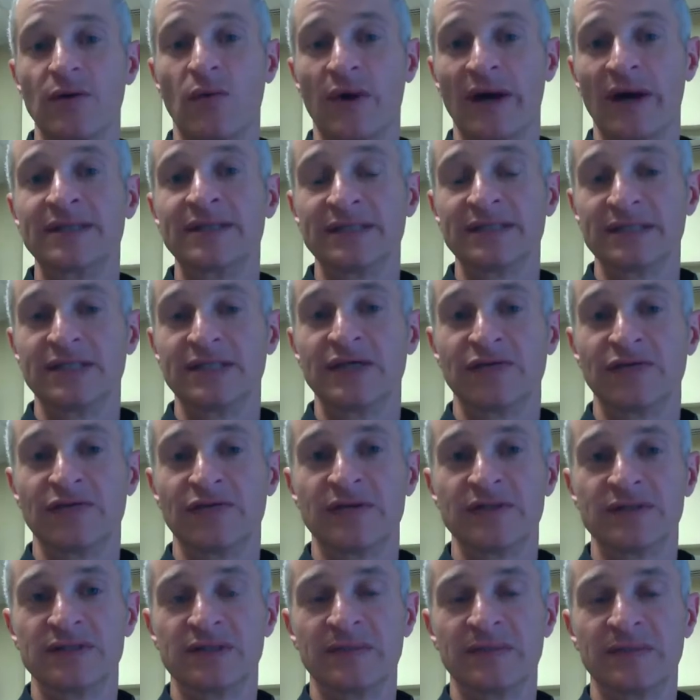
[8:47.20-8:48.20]
wildly
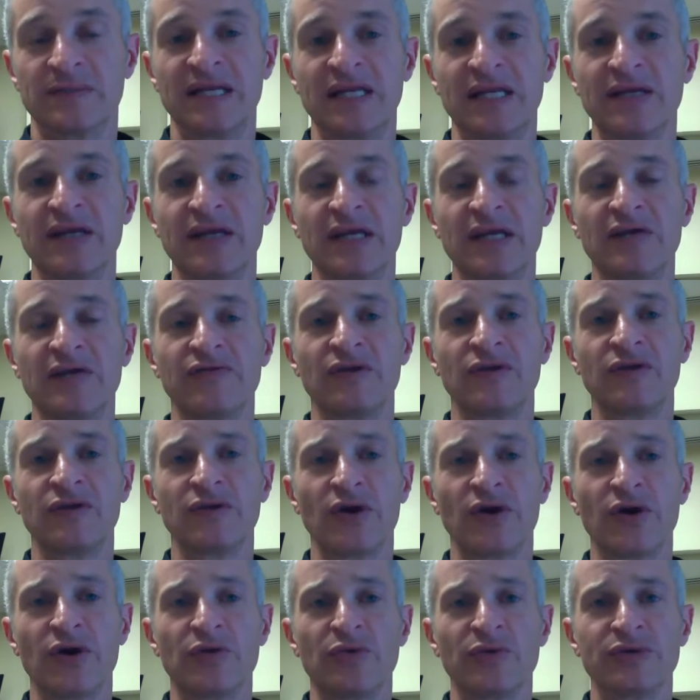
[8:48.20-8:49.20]
different. I mean, even
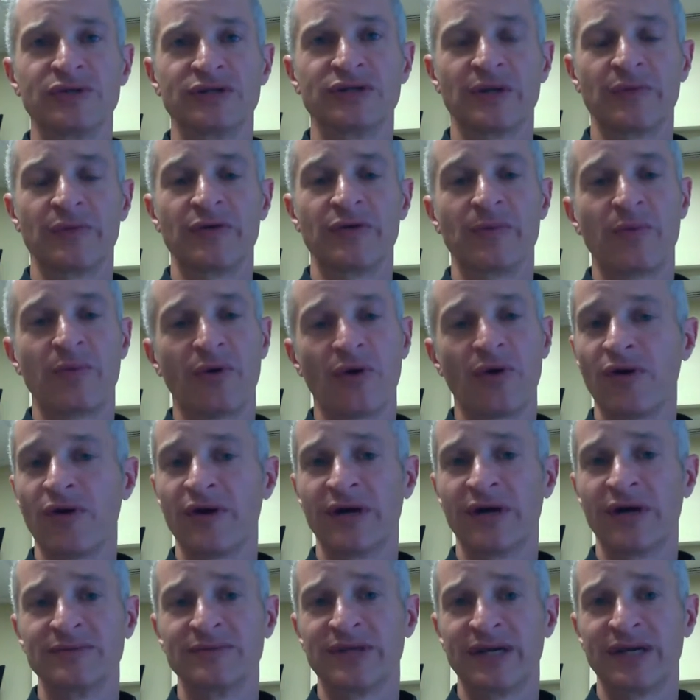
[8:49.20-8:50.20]
though with some of the
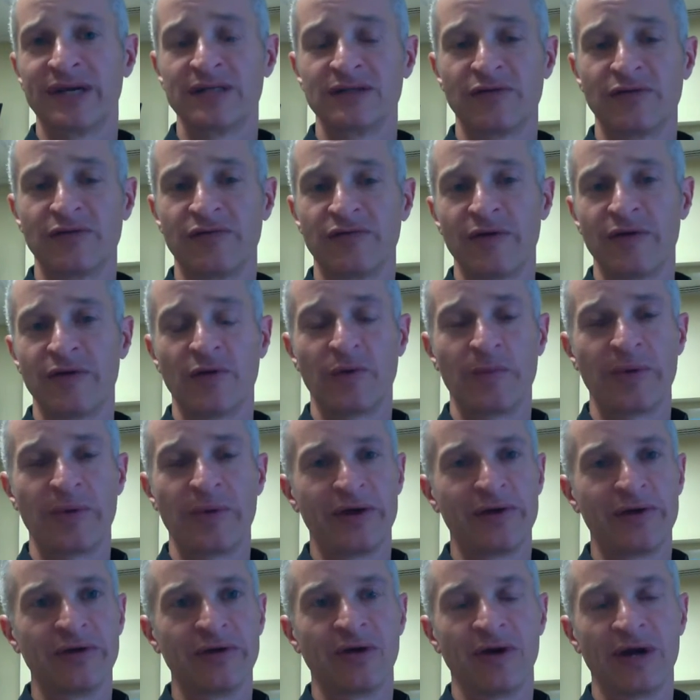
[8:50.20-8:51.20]
programs like the federal
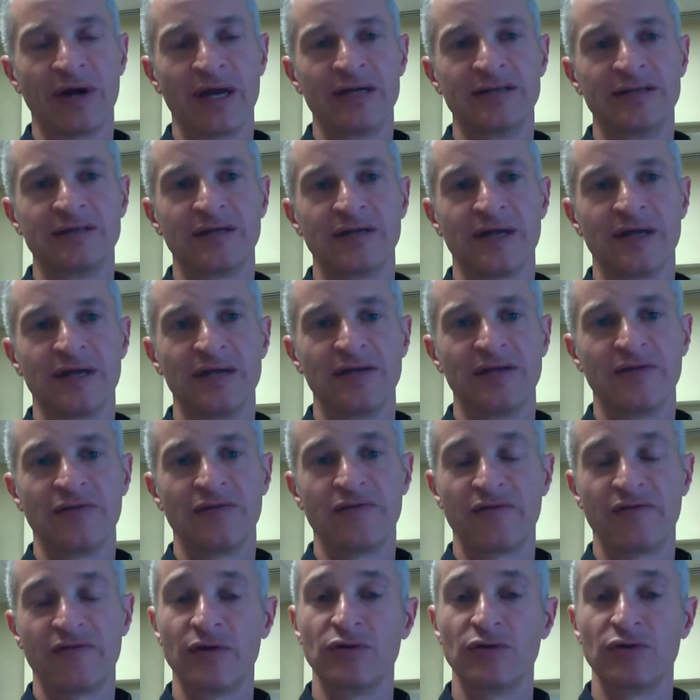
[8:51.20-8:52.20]
Pell Grant and the
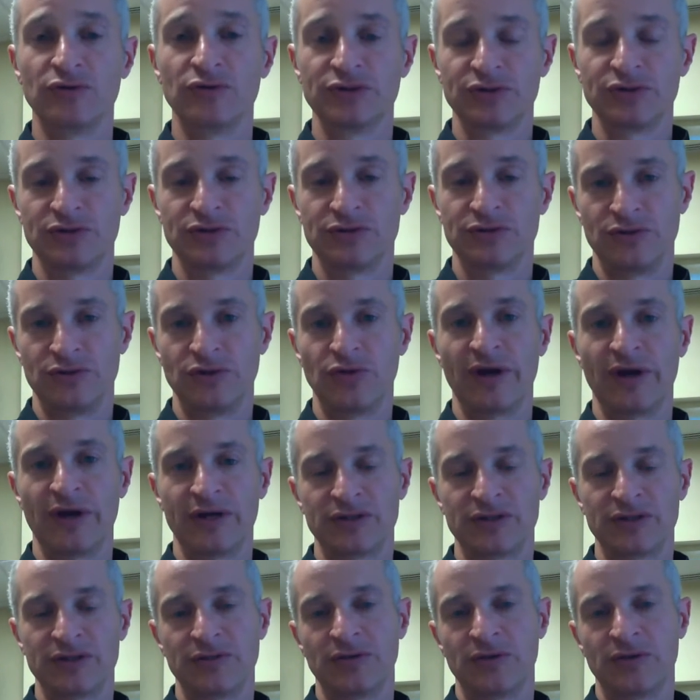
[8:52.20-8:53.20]
federal
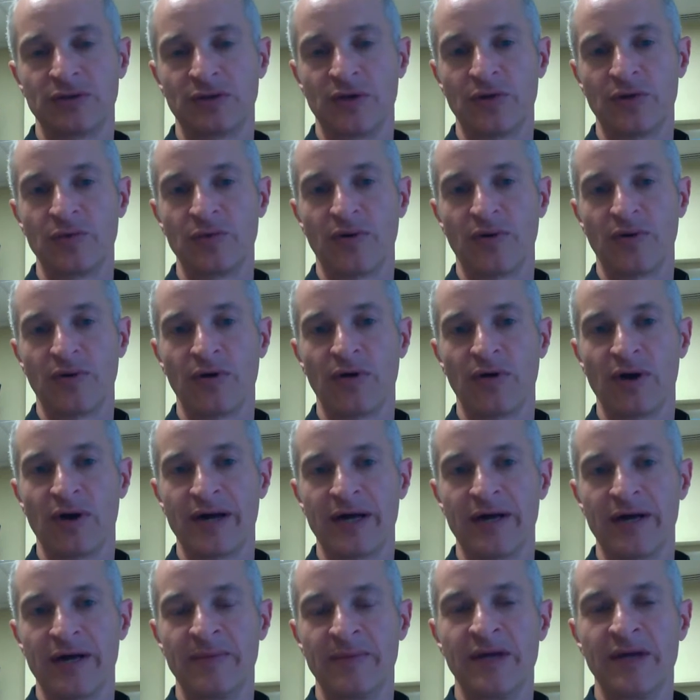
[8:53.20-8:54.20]
direct student loan
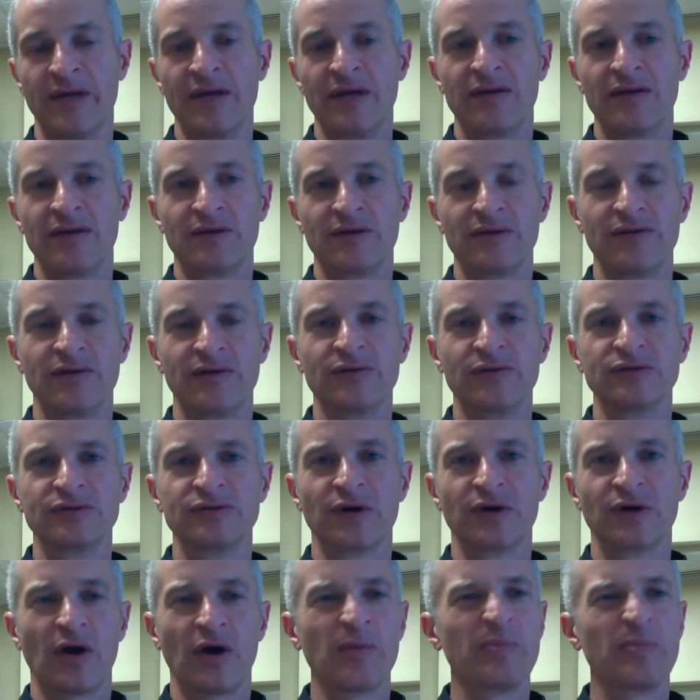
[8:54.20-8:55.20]
program, those
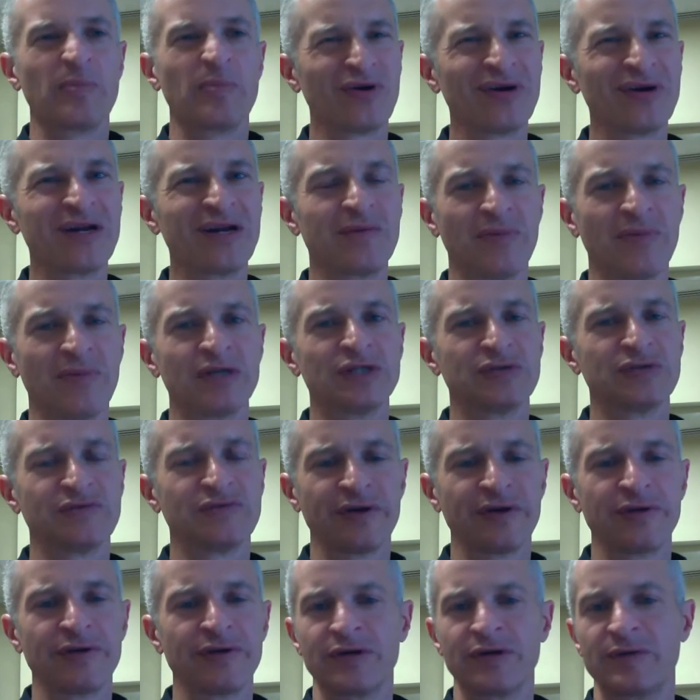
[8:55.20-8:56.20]
are pretty much
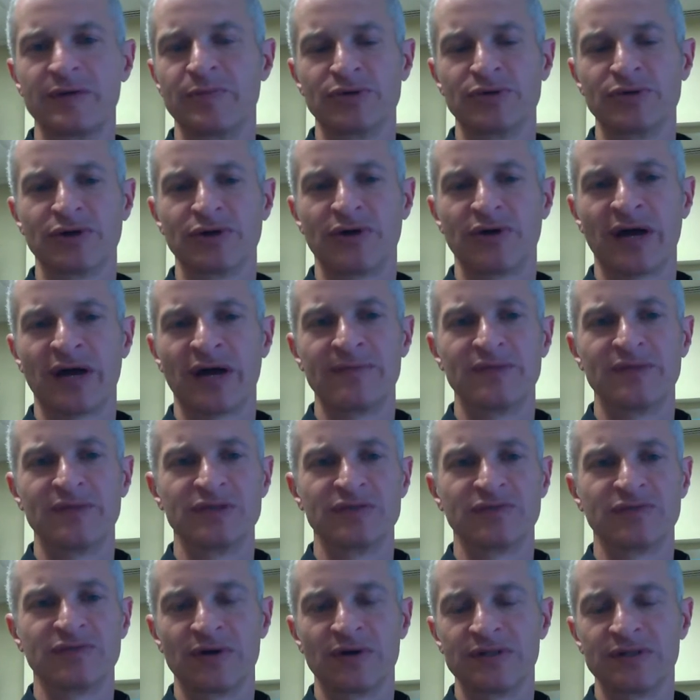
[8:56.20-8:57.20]
federally prescribed as
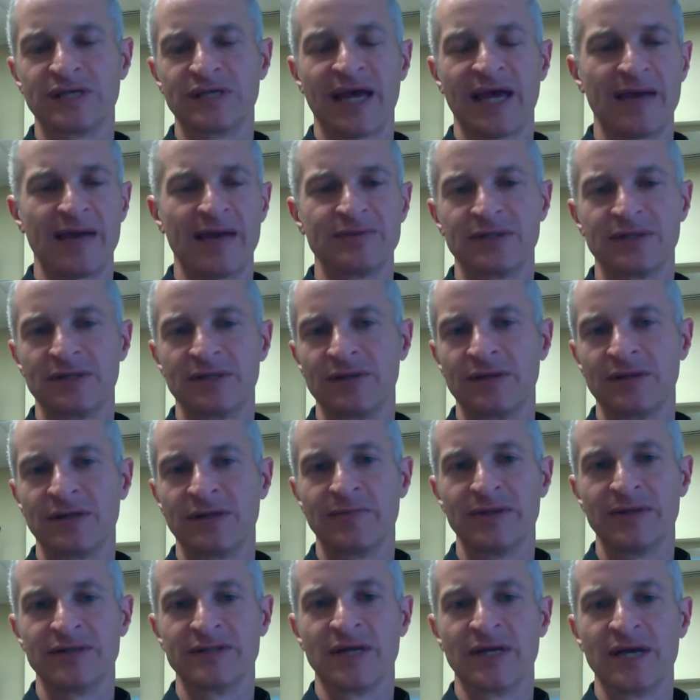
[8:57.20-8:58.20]
far as caps and
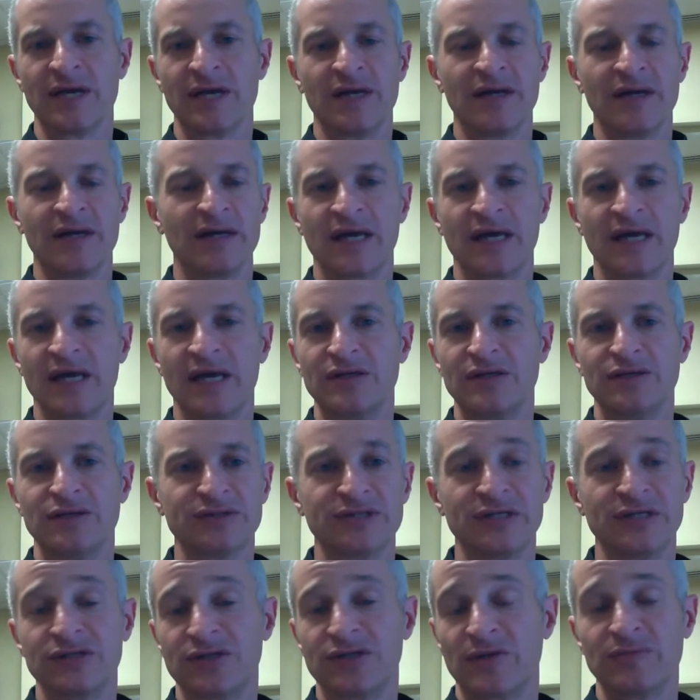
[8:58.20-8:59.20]
limits. Again, you'll
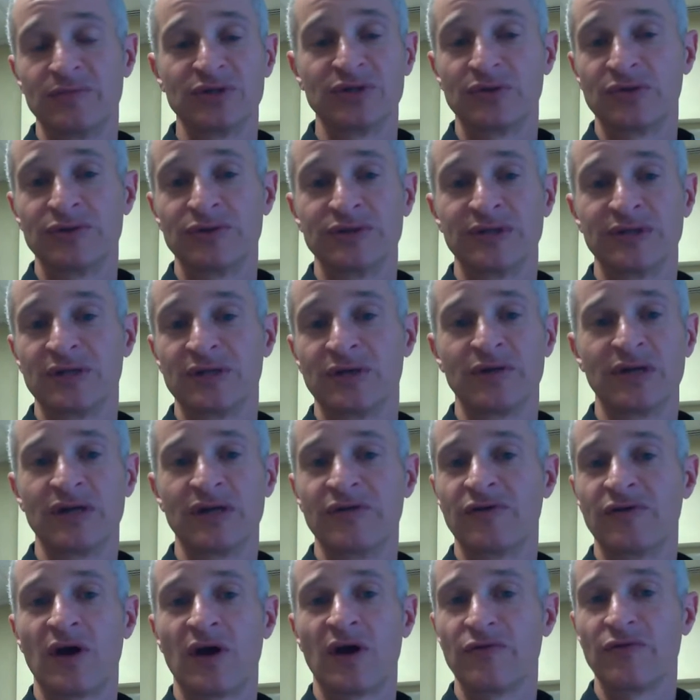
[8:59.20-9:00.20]
see some schools that don't
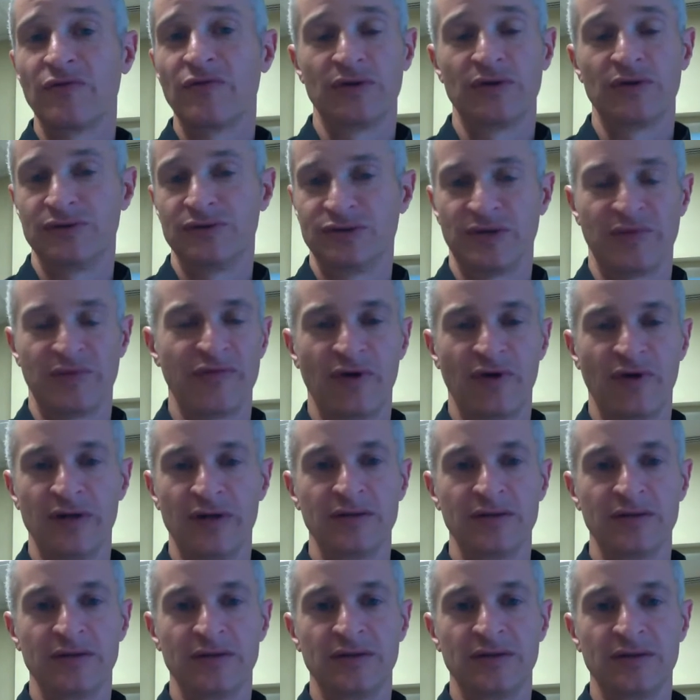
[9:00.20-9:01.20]
even offer loans up front,
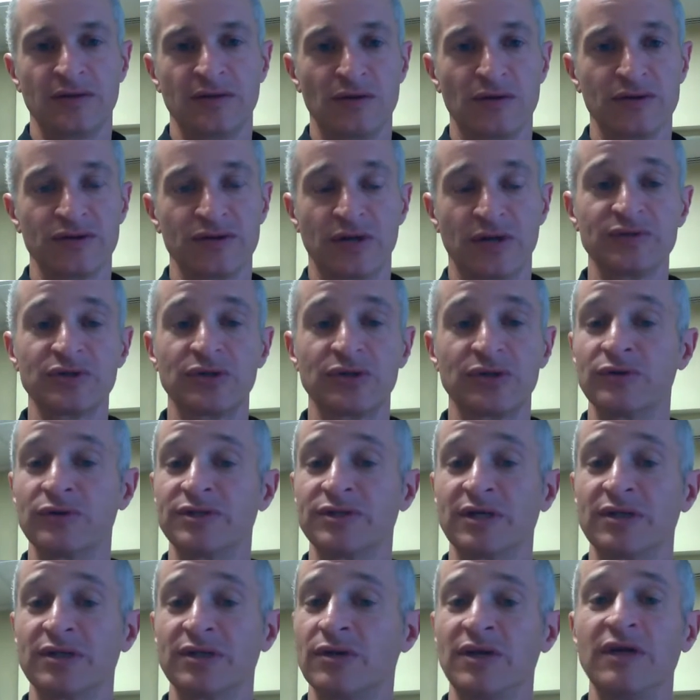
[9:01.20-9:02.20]
or some schools
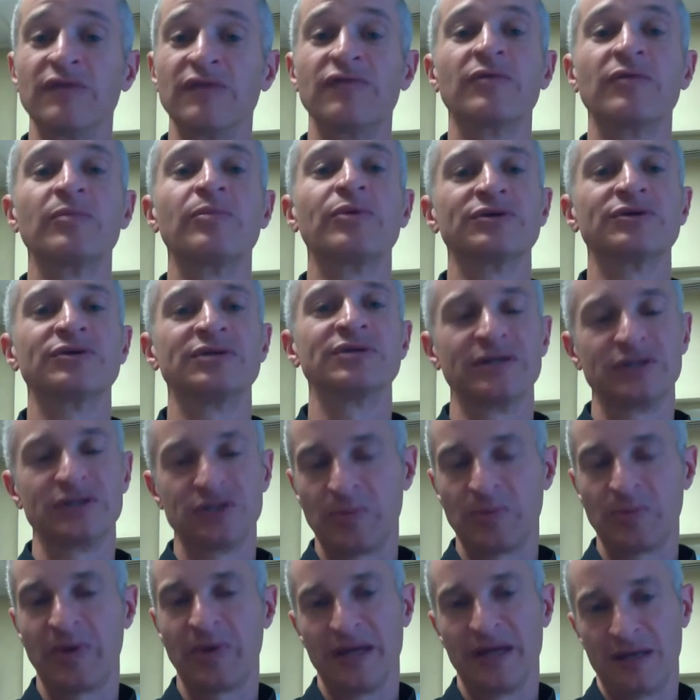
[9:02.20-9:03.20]
that don't even
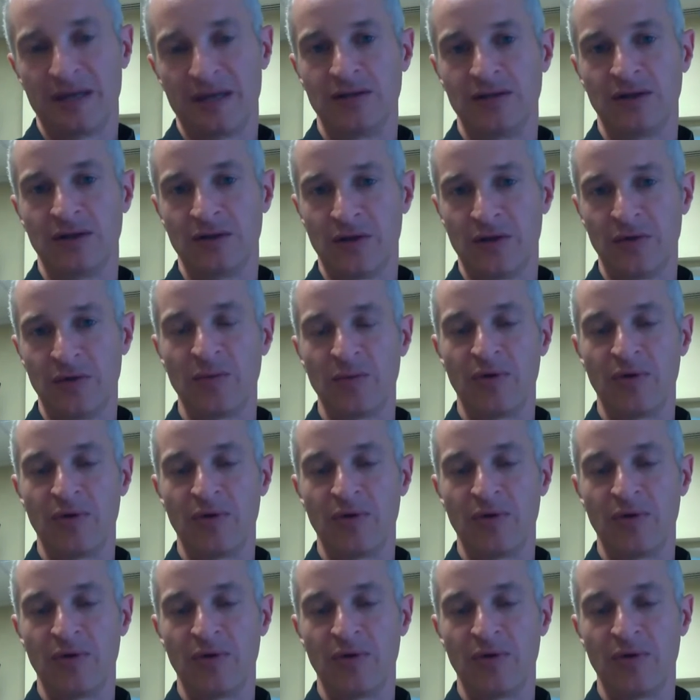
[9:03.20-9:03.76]
participate in the loan